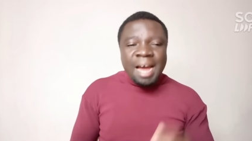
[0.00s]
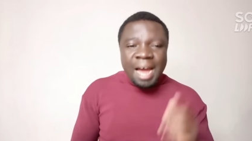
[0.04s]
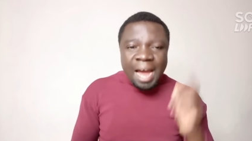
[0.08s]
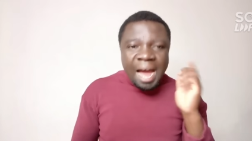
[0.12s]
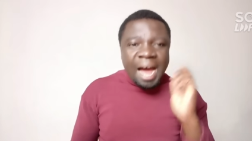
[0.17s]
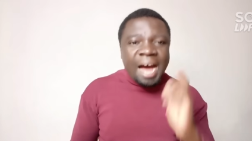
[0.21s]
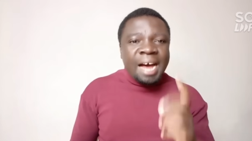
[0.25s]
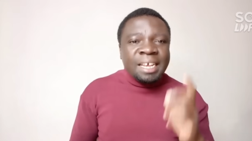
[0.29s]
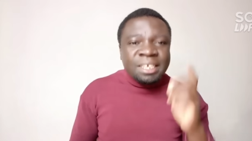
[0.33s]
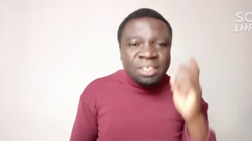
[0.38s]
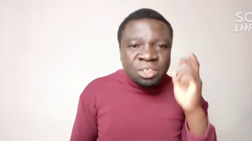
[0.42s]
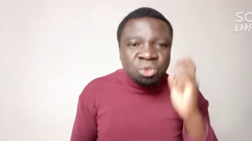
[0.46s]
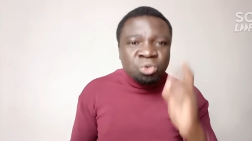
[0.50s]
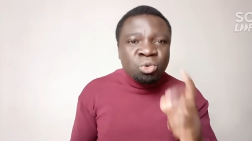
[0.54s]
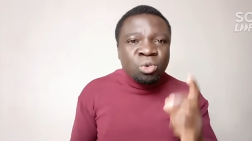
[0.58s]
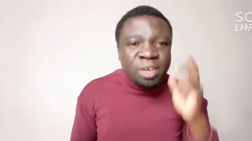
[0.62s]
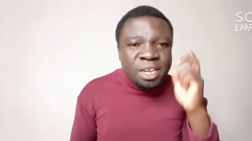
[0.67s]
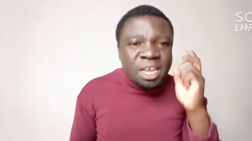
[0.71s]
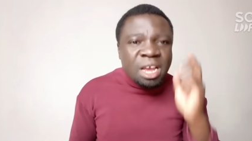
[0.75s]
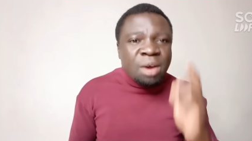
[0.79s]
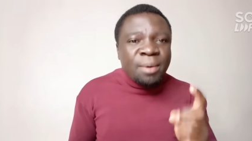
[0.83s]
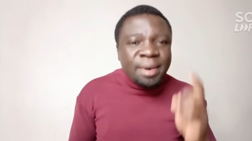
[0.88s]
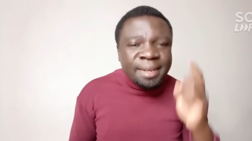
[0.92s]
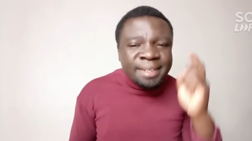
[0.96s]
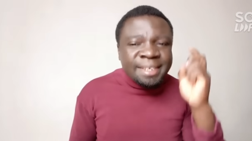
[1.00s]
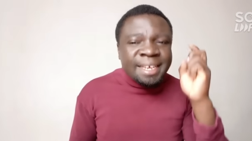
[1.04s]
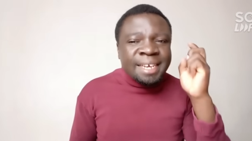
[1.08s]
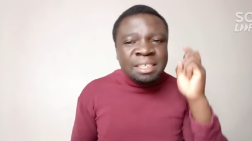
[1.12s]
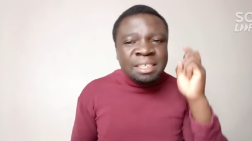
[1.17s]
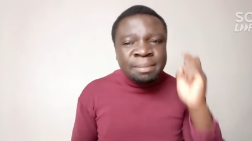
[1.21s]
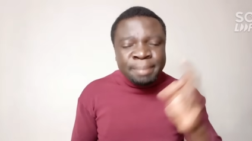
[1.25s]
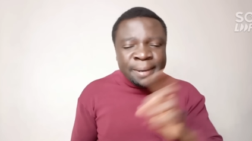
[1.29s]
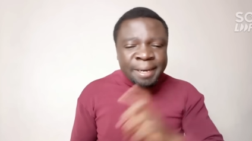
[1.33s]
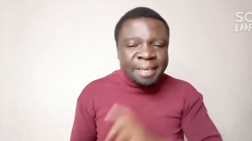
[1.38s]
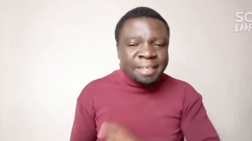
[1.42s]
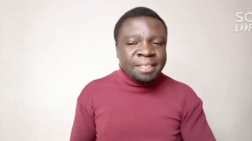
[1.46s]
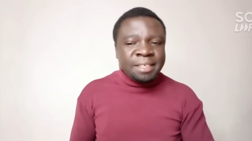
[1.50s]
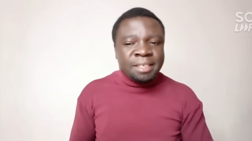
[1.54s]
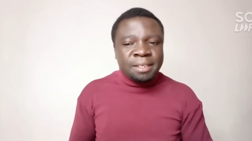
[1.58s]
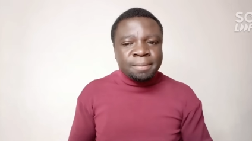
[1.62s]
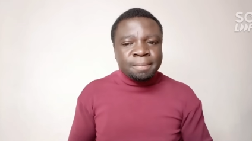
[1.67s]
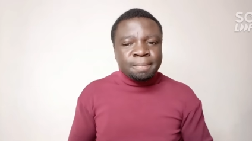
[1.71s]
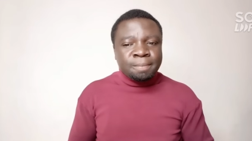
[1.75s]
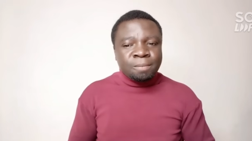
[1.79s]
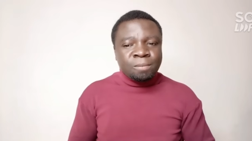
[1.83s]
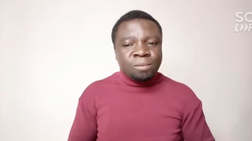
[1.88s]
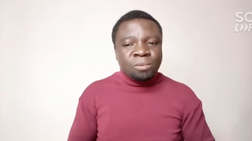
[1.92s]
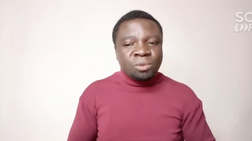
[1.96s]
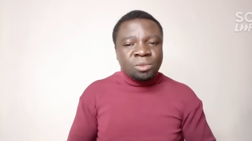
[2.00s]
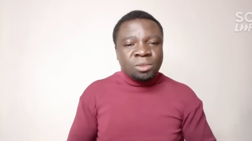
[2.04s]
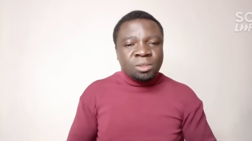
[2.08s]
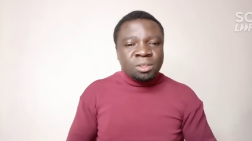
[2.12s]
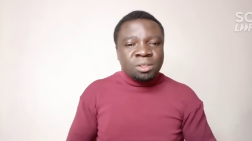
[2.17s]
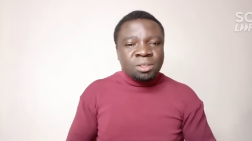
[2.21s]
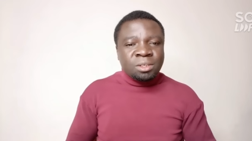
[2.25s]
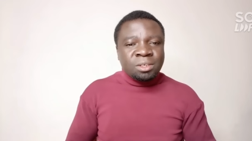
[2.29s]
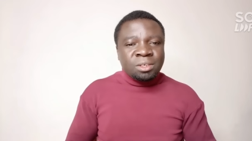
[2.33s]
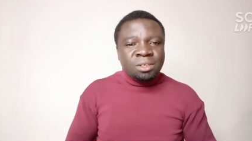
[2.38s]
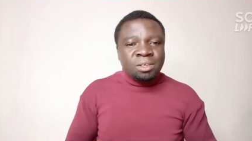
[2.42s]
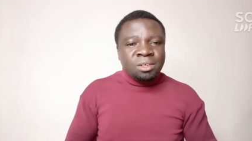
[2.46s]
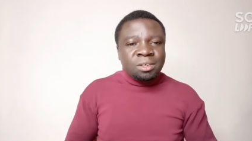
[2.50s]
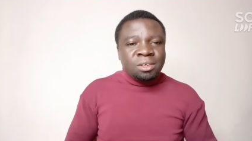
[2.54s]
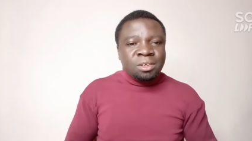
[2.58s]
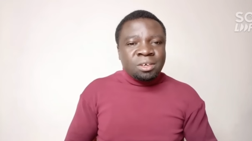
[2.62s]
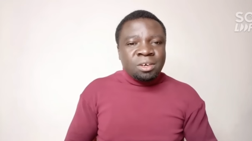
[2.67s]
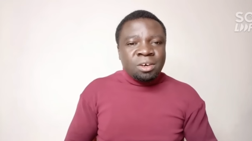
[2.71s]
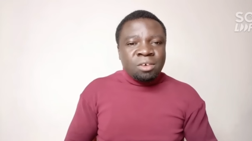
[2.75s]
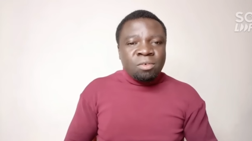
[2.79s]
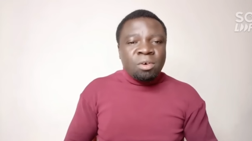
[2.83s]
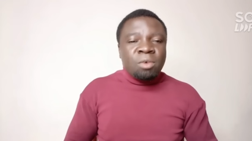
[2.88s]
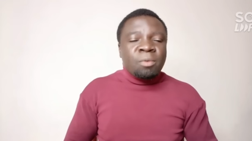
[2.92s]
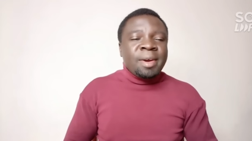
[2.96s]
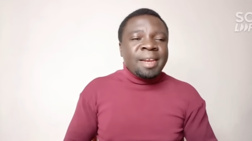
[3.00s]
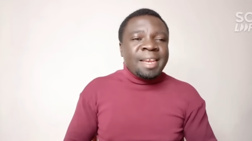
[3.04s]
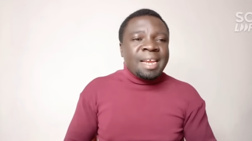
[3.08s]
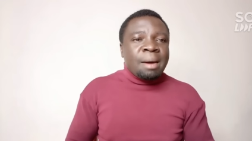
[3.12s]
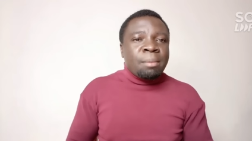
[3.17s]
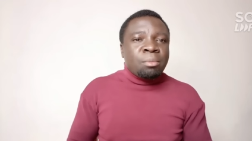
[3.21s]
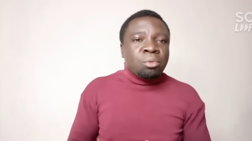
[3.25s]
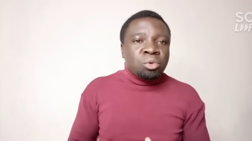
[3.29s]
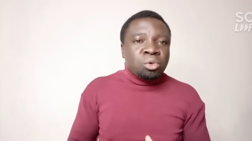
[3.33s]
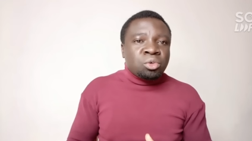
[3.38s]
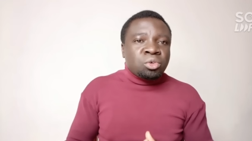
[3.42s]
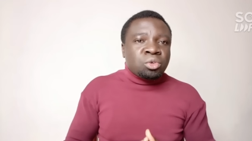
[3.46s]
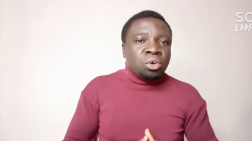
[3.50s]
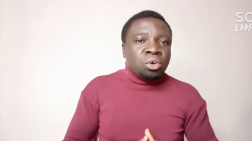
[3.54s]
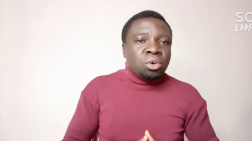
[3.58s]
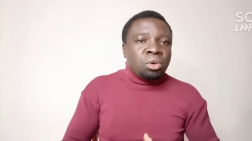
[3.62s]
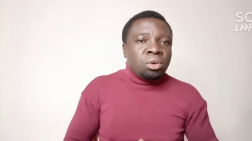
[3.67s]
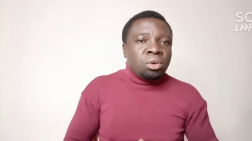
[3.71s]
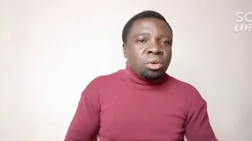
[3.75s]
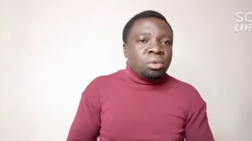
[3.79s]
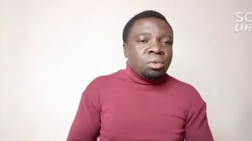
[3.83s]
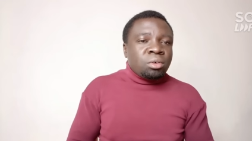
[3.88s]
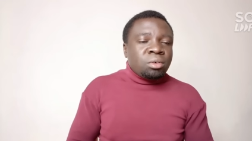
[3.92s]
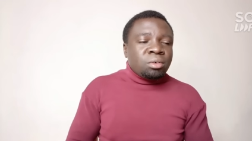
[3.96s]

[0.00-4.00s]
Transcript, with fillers: as U D A was expecting for William Ruto,